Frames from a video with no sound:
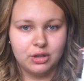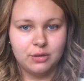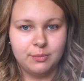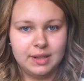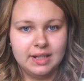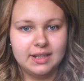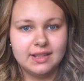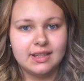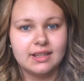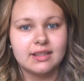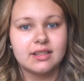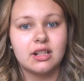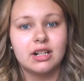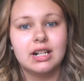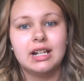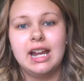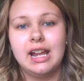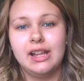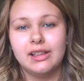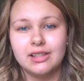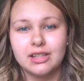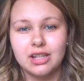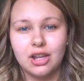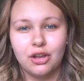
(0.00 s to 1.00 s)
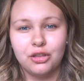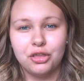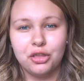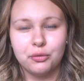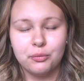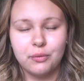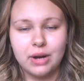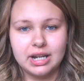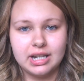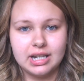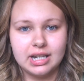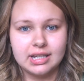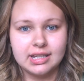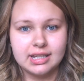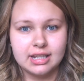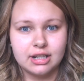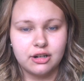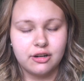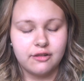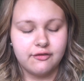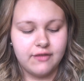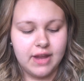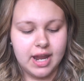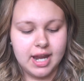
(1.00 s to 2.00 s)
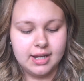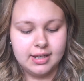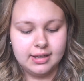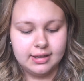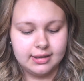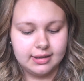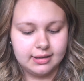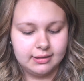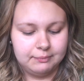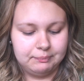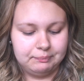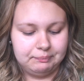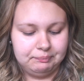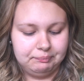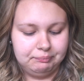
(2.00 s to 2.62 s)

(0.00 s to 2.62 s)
which means it's going to cancel out the redness in your face.